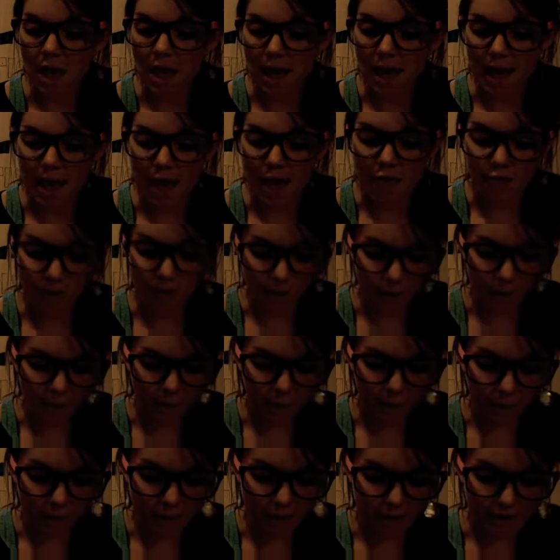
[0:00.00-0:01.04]
And real
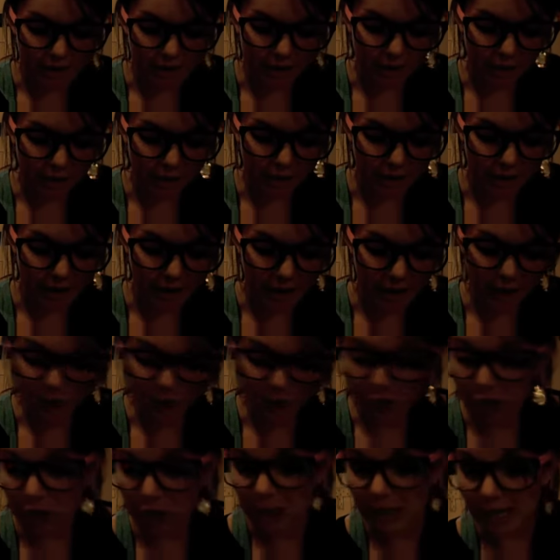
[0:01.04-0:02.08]
quick, we're going to take a look at a
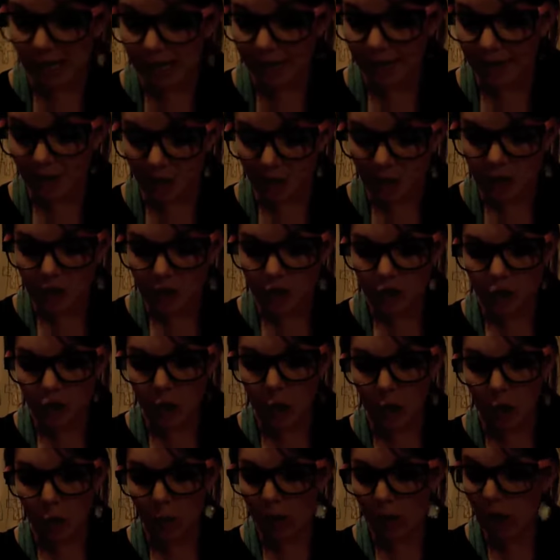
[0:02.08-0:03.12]
vertical line.
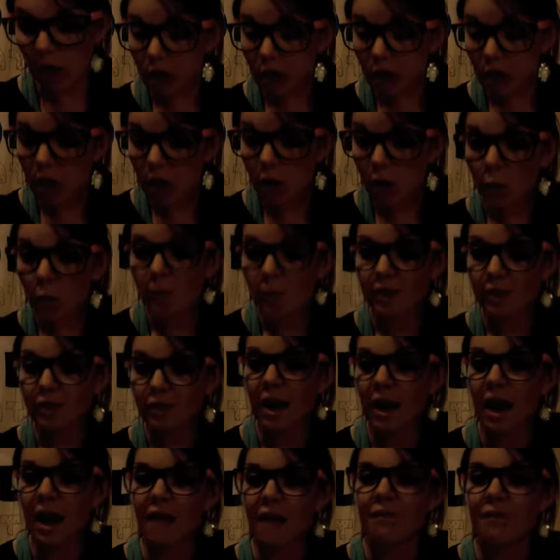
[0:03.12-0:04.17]
So we all know what the
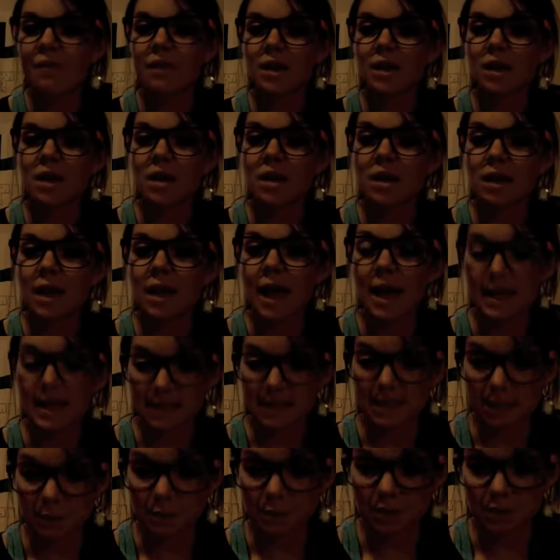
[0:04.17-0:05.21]
graph
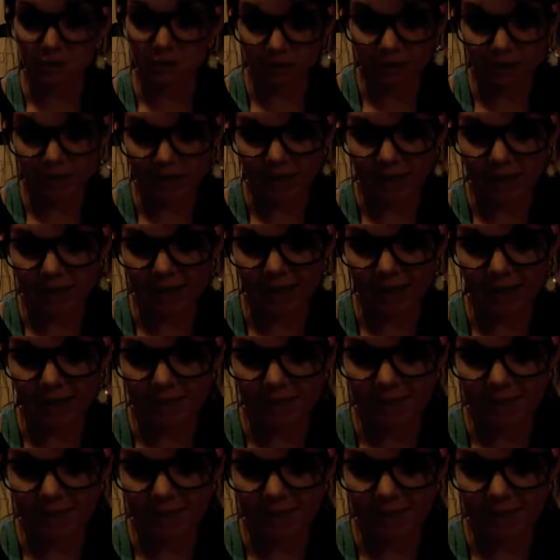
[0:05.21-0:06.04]
x equals 3 looks like.